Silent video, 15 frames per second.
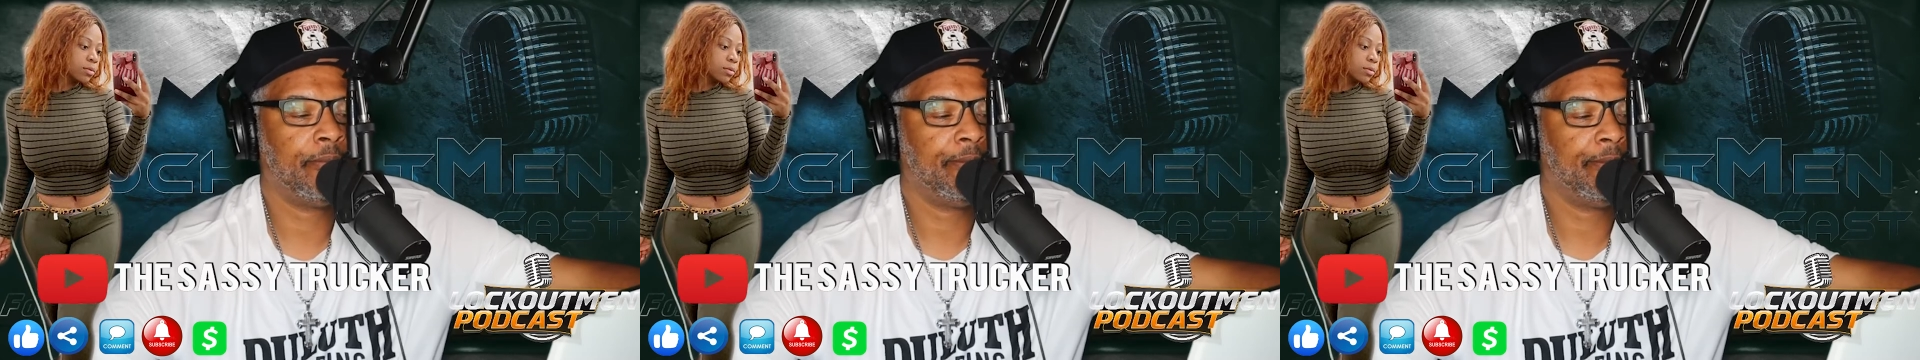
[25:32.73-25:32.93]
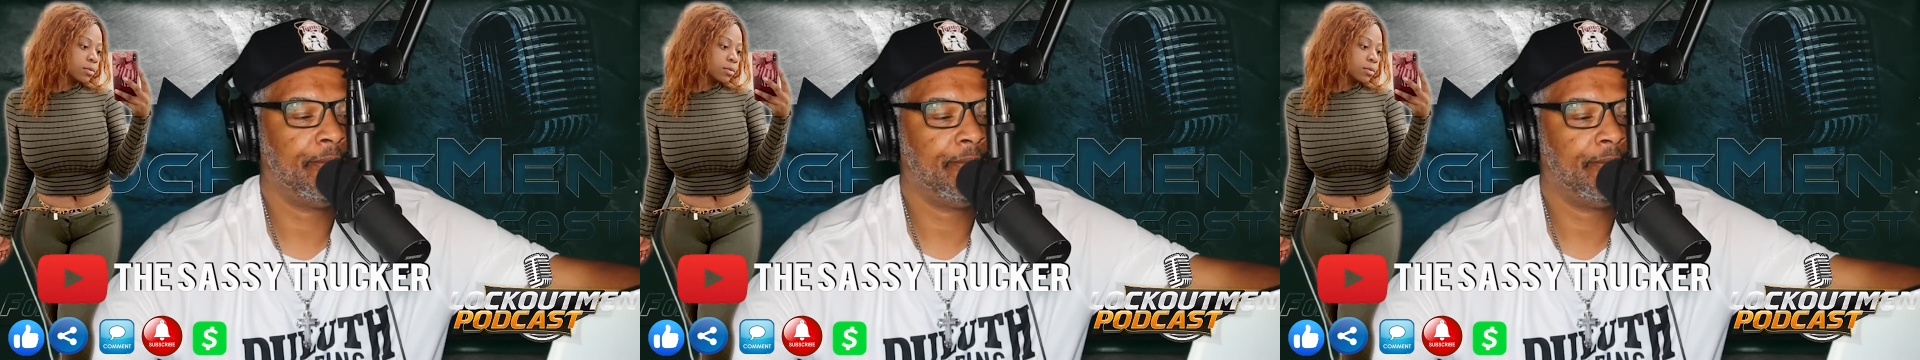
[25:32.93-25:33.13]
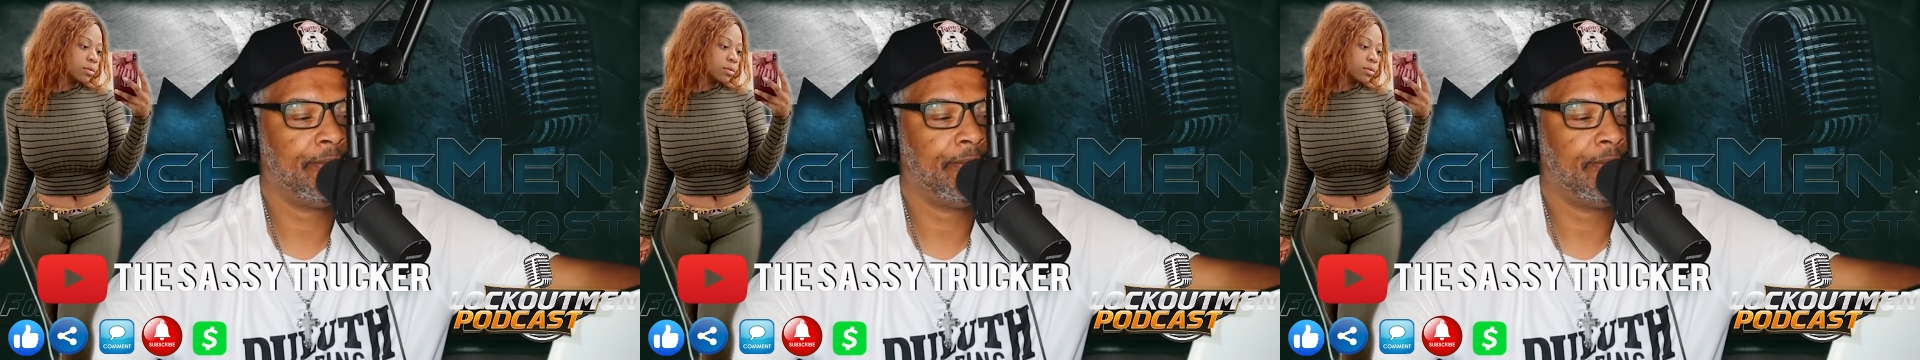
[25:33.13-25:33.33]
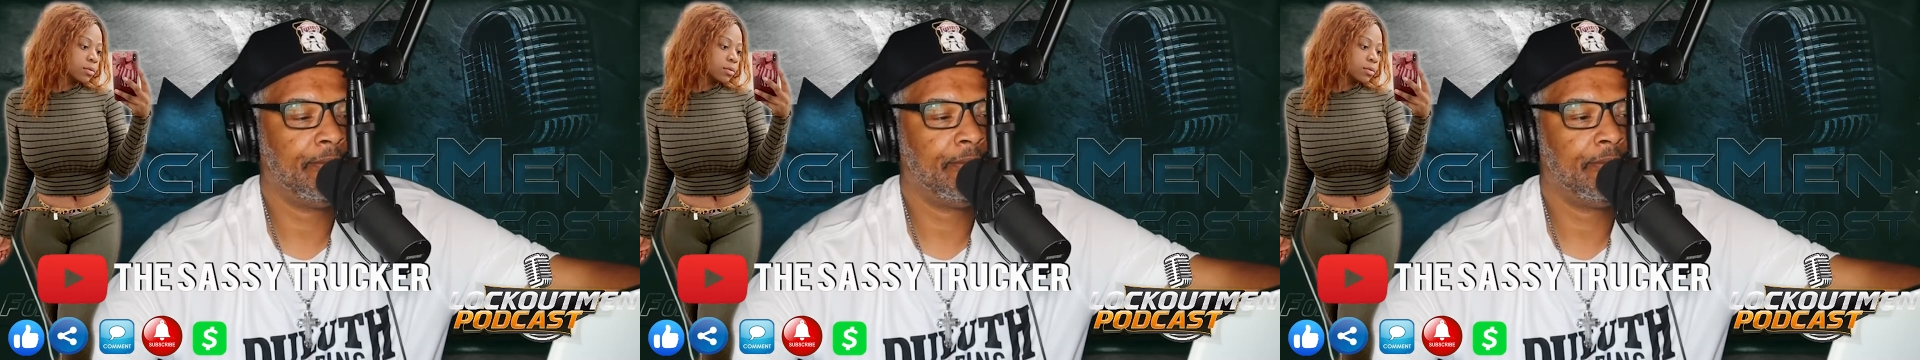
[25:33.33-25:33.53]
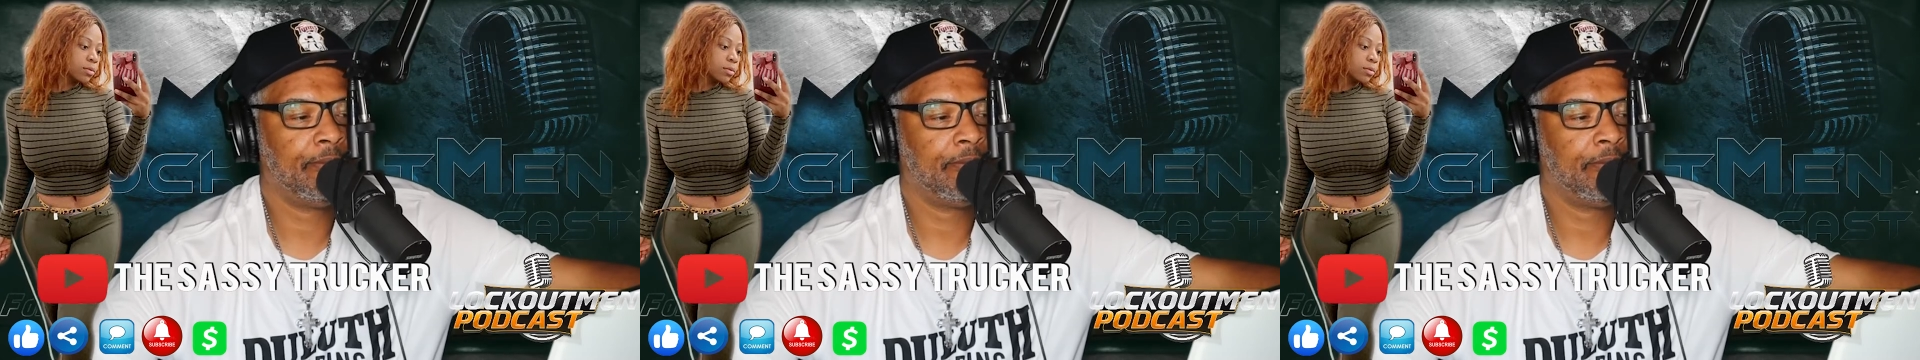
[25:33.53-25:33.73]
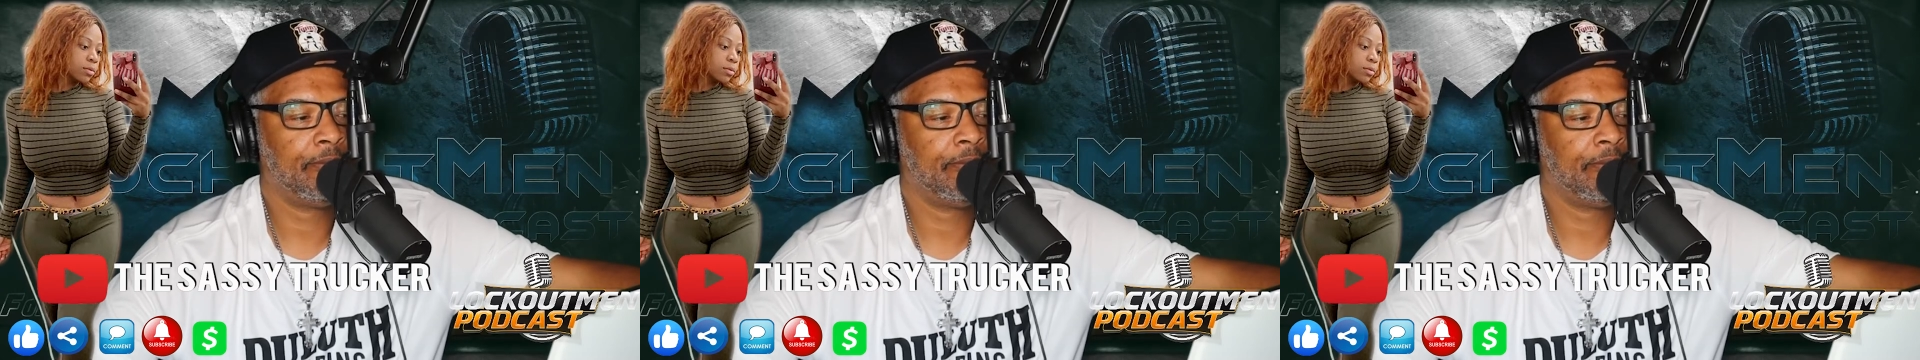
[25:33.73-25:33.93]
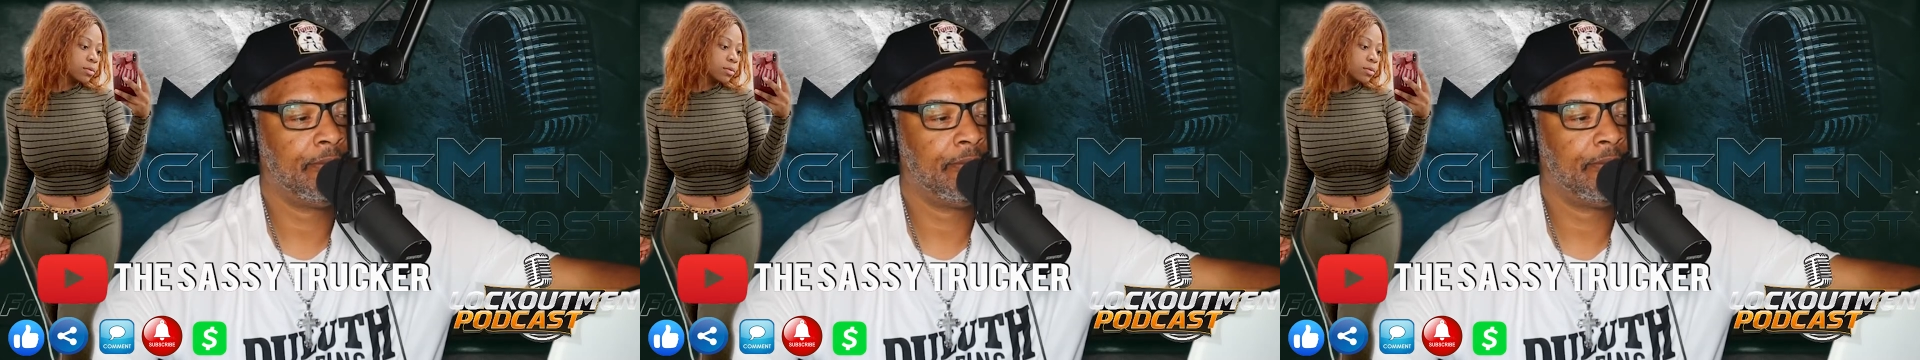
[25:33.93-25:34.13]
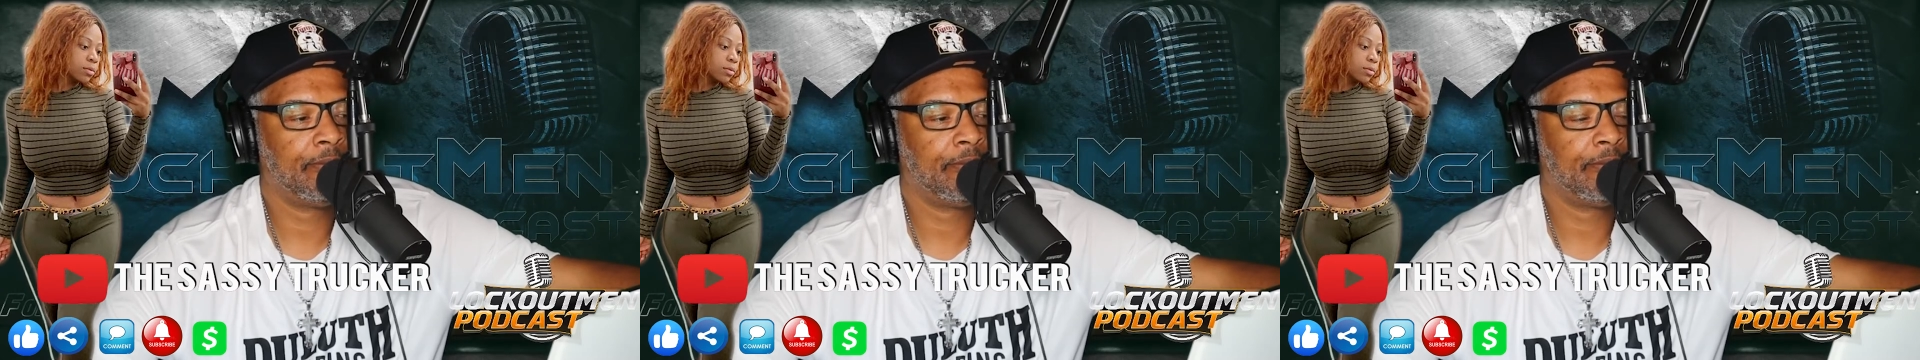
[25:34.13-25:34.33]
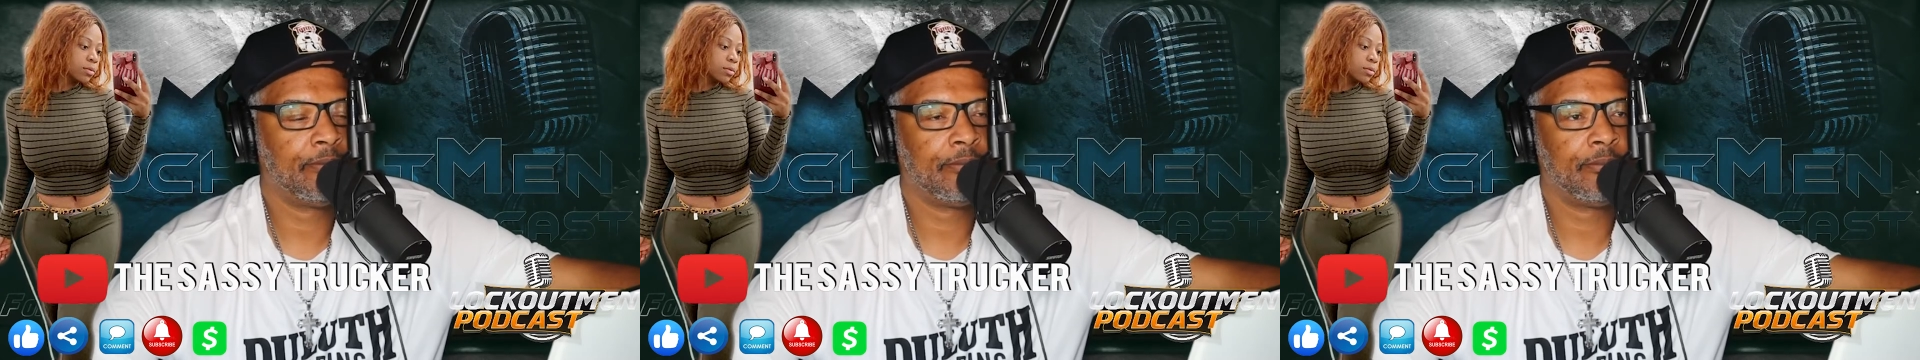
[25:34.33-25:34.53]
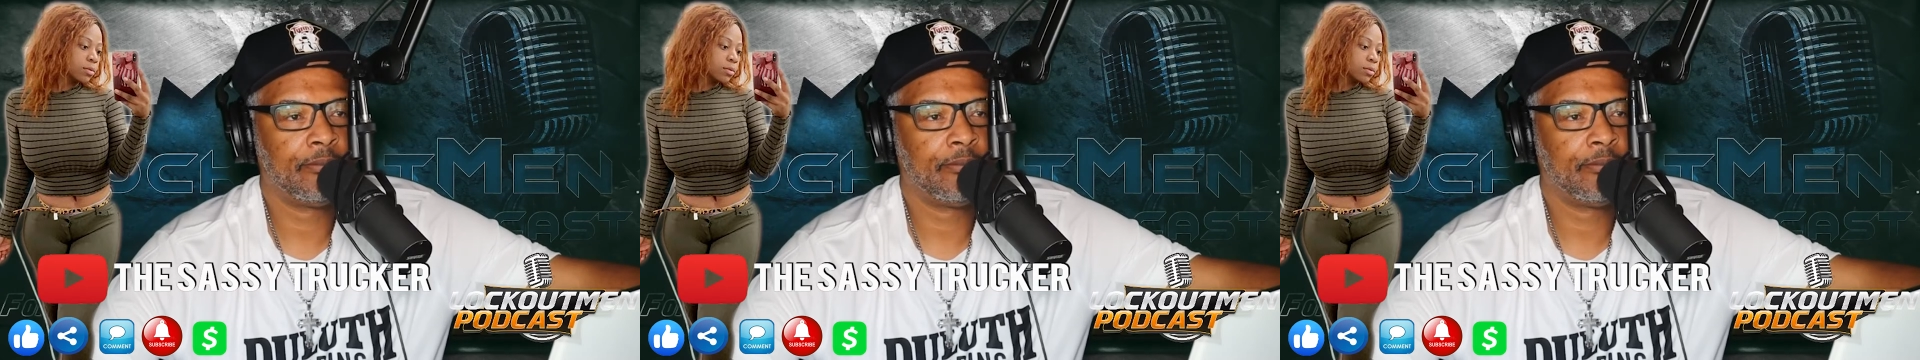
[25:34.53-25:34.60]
(silence)